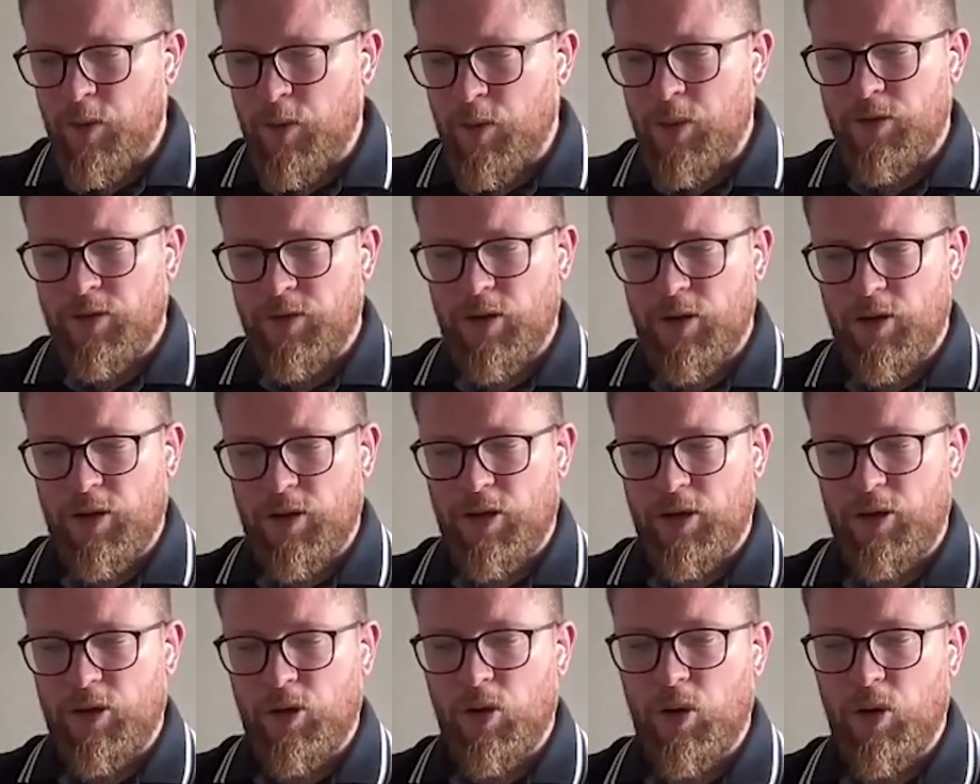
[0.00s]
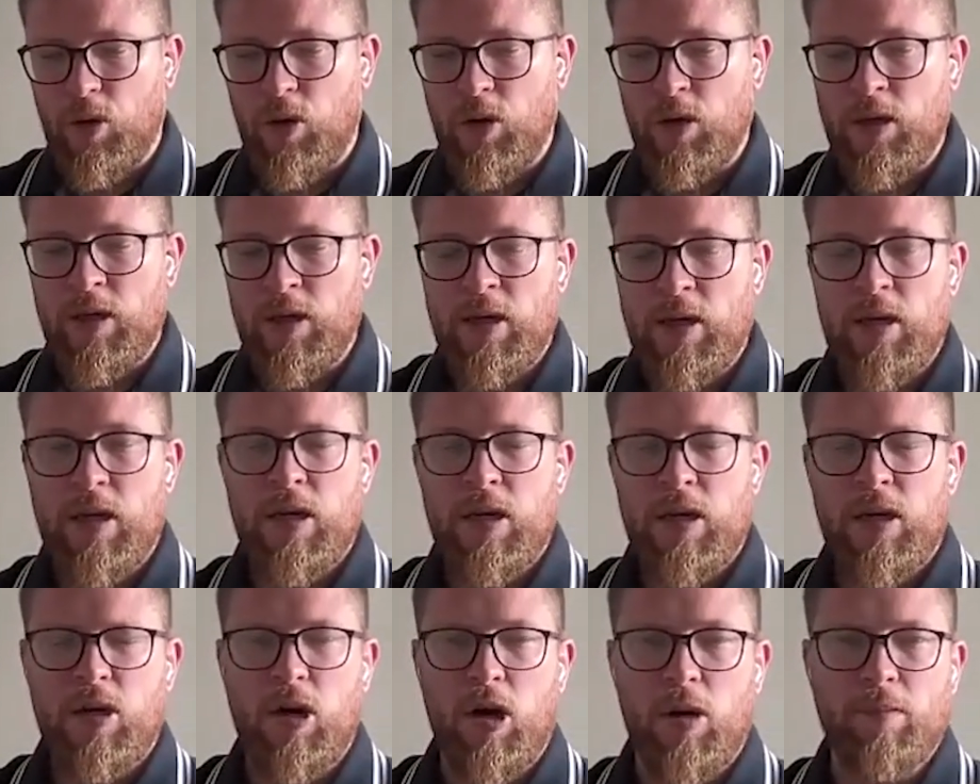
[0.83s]
If we were to look at your
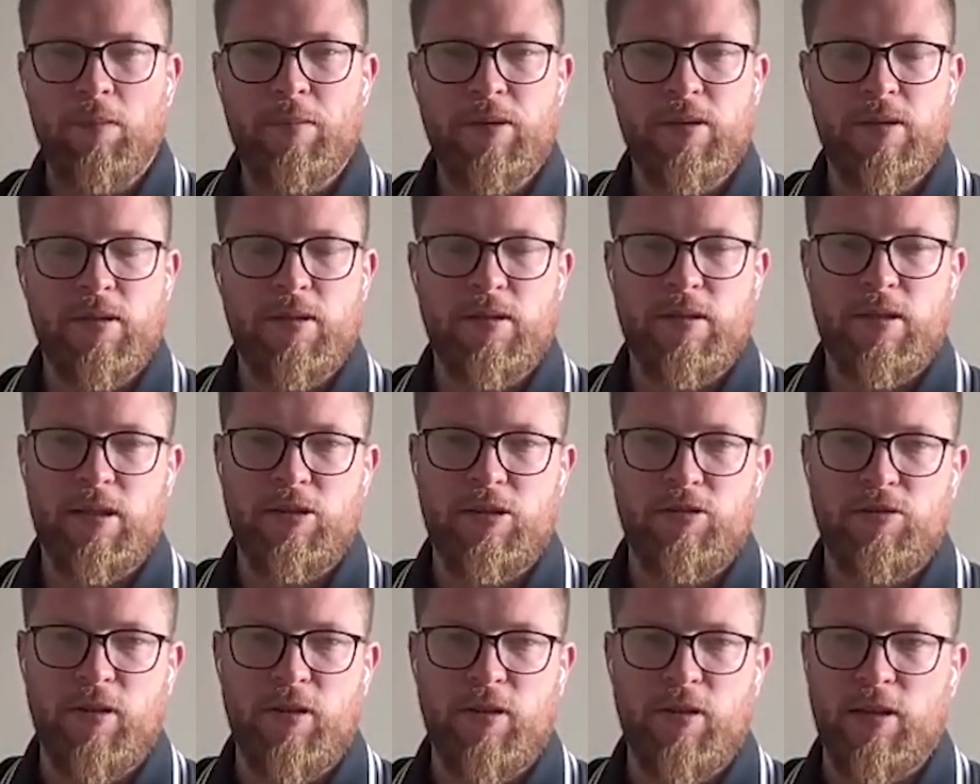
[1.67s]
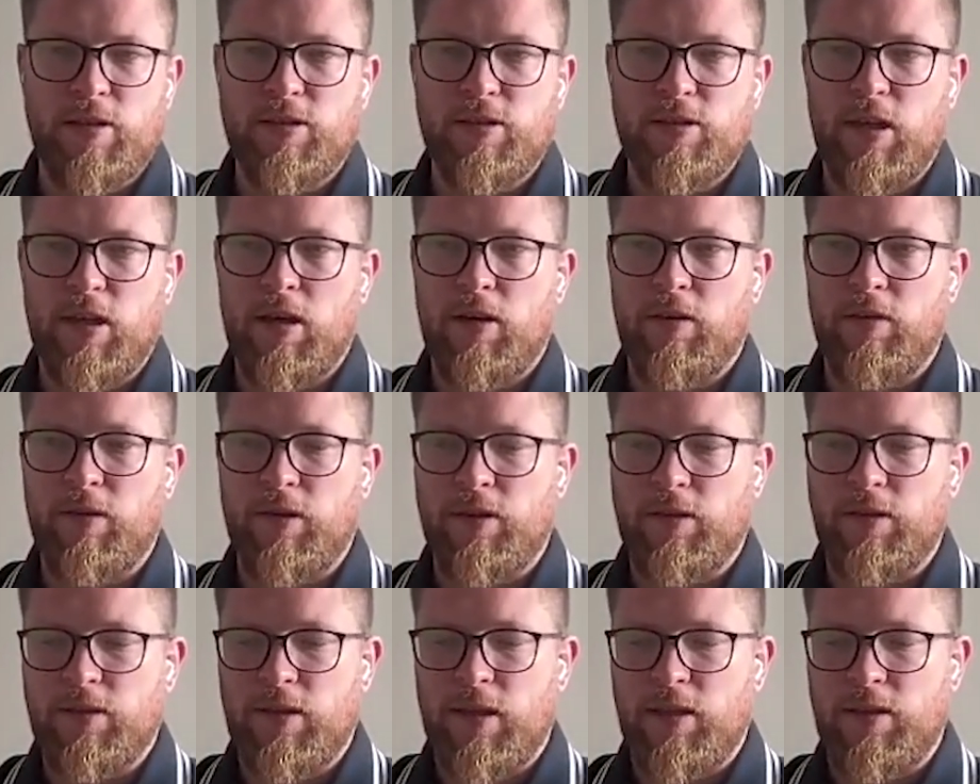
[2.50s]
competency
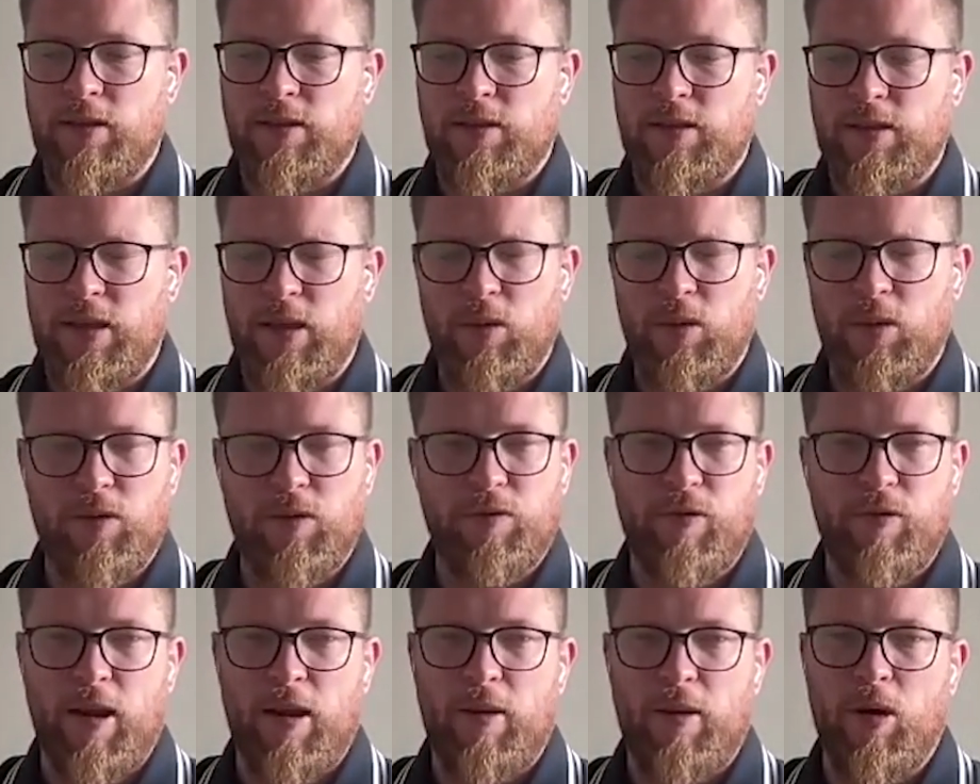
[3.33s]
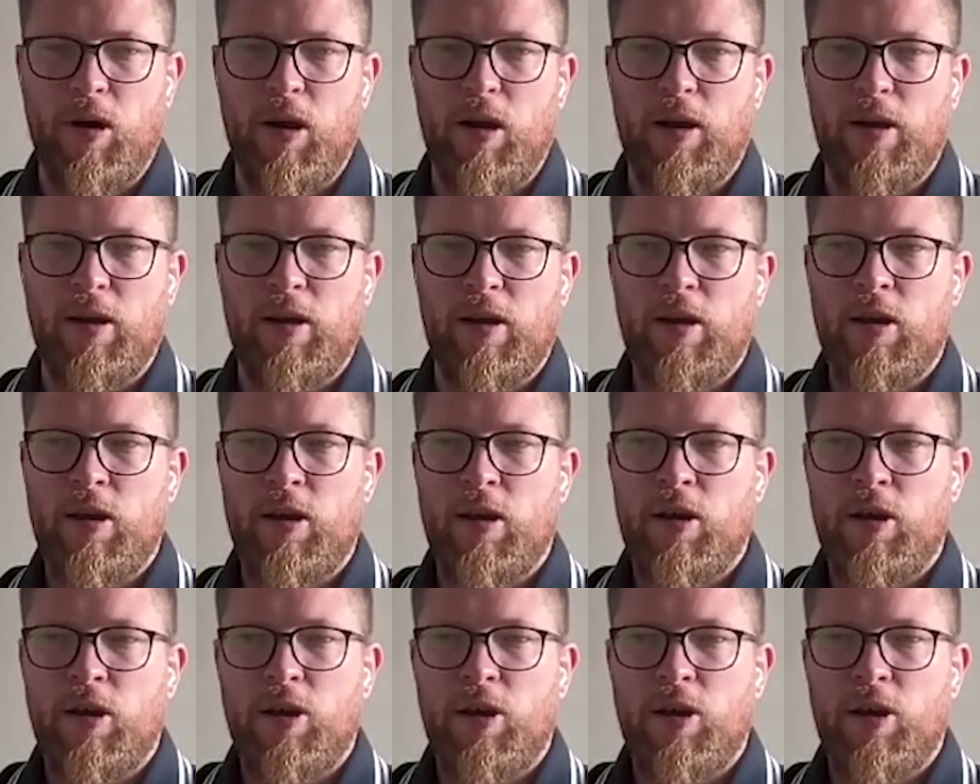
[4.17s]
structure and skills framework,